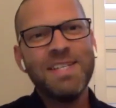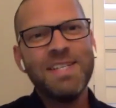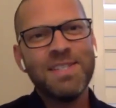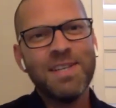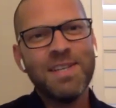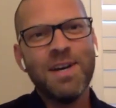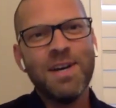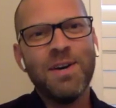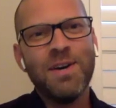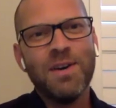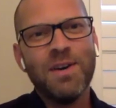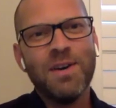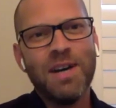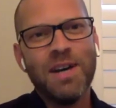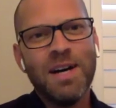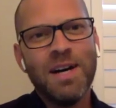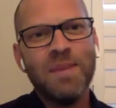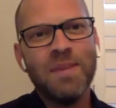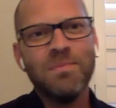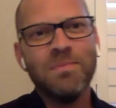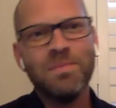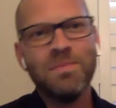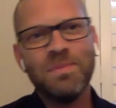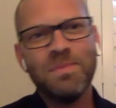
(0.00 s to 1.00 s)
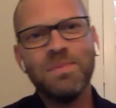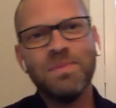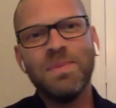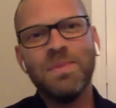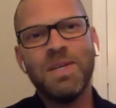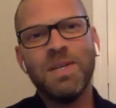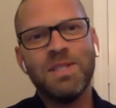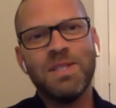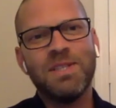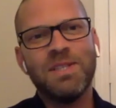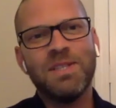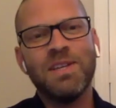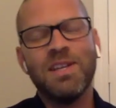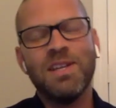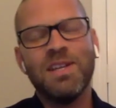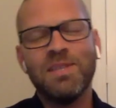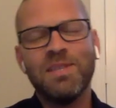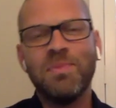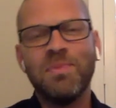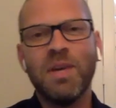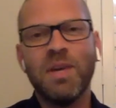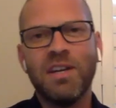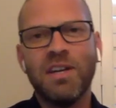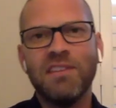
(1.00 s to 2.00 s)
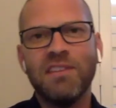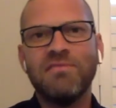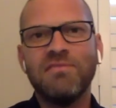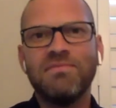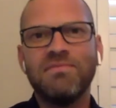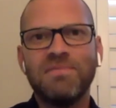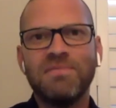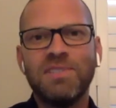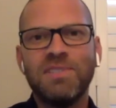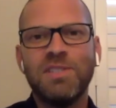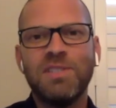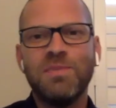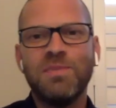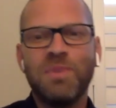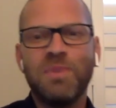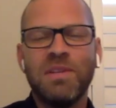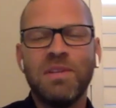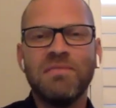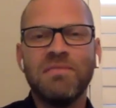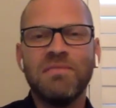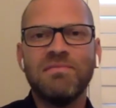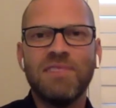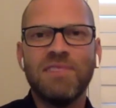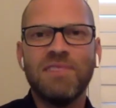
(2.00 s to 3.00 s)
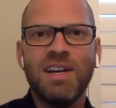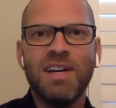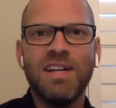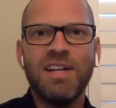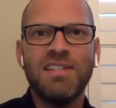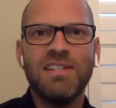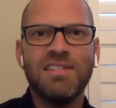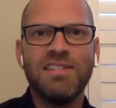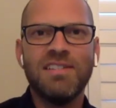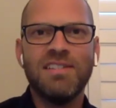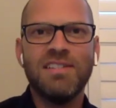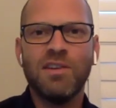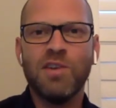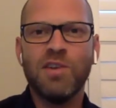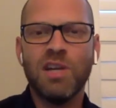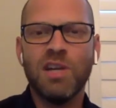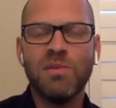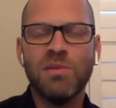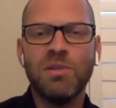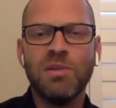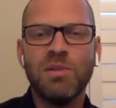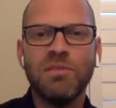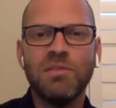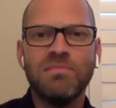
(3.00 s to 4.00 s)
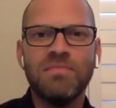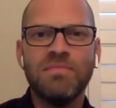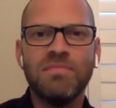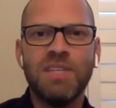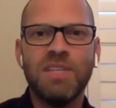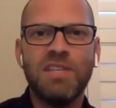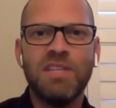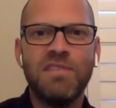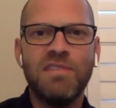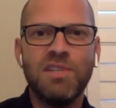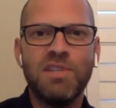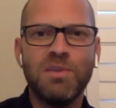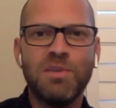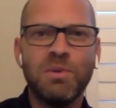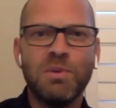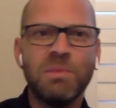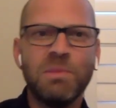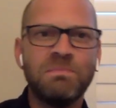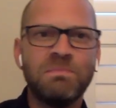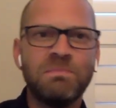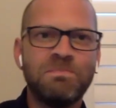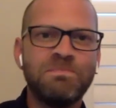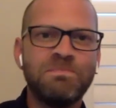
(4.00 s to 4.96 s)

So it's been good. She's been just an incredible individual.